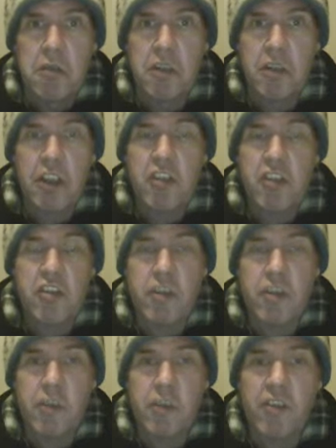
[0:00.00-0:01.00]

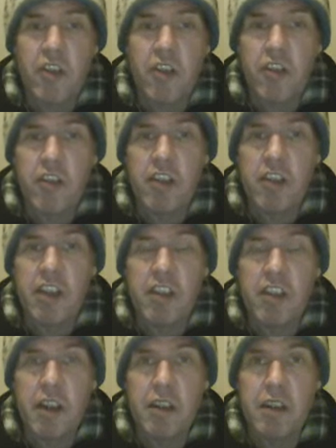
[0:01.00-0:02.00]
relationship is not
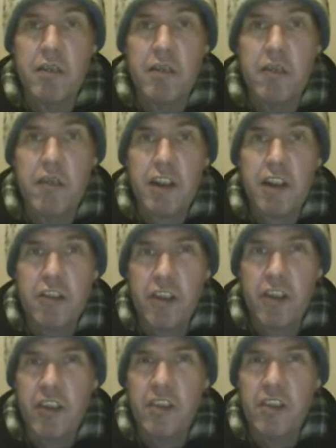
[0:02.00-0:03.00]
legally
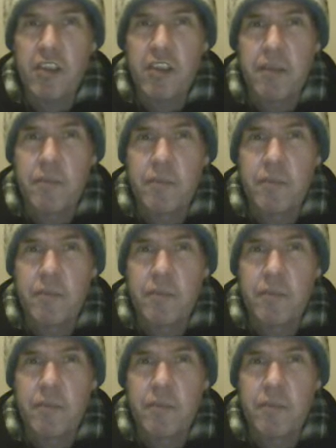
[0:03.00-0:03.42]
recognised.